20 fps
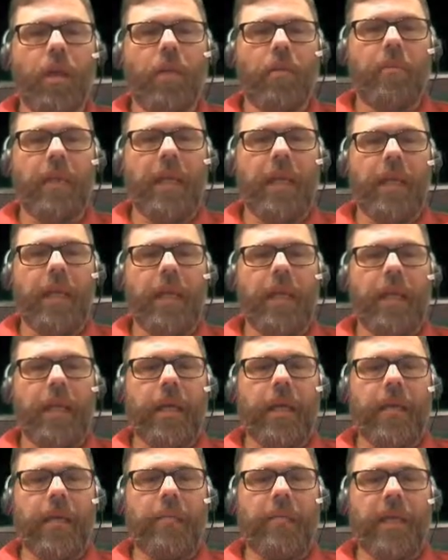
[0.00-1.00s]
be
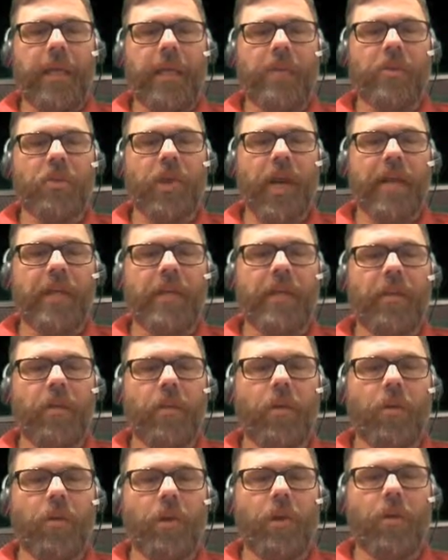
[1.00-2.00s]
extracted
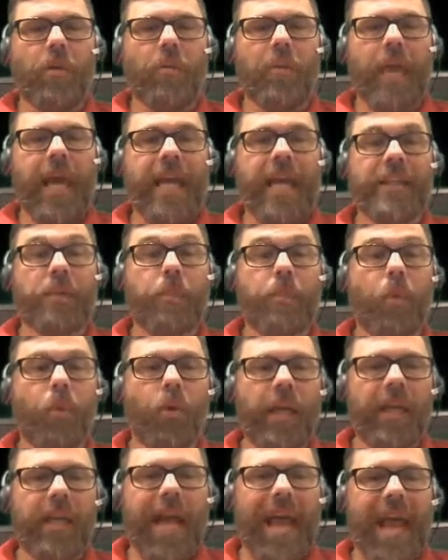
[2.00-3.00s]
or
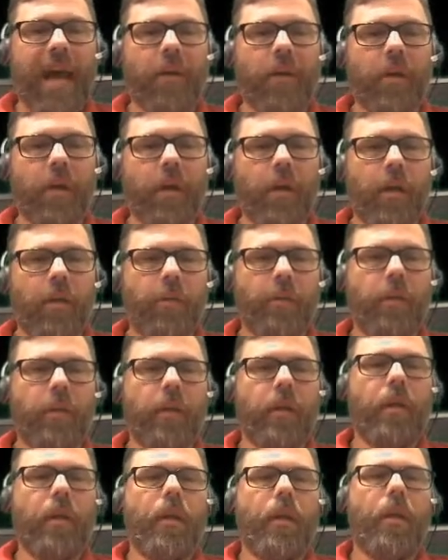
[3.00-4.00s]
exported out of
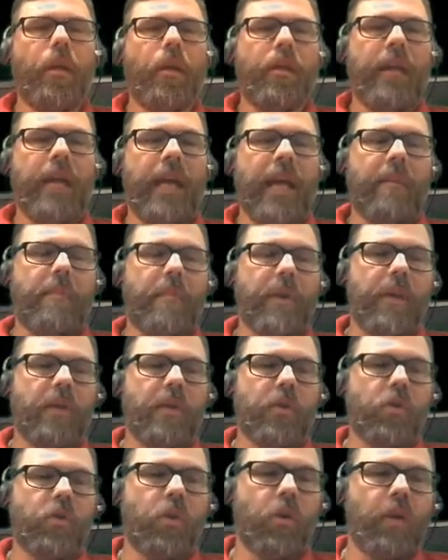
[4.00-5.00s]
the APIC
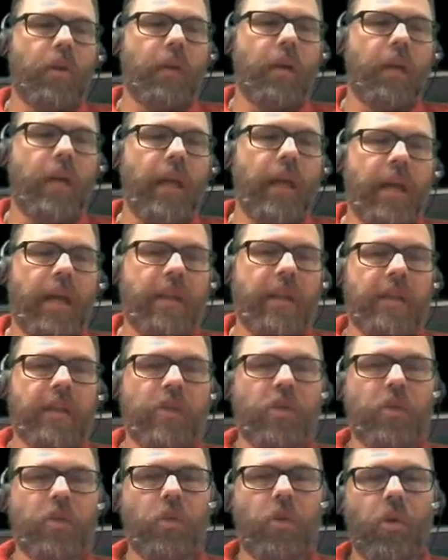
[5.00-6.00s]
controller and then
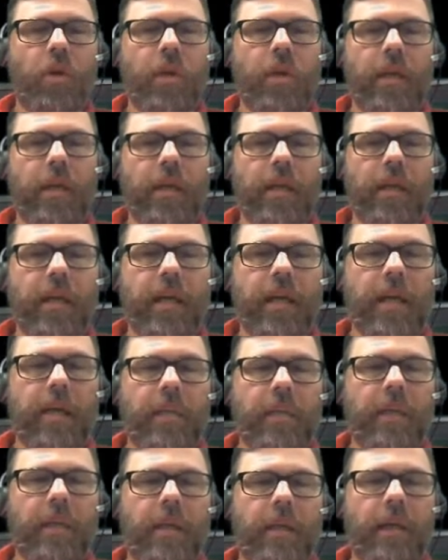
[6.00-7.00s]
stored in
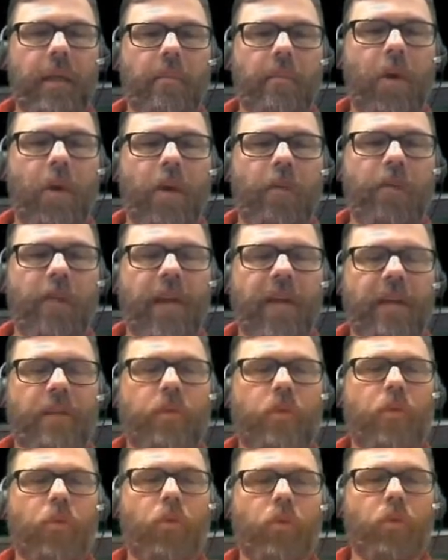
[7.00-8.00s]
common artifact
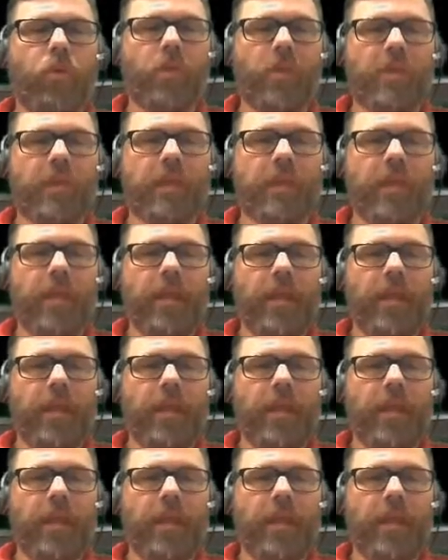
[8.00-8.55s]
tools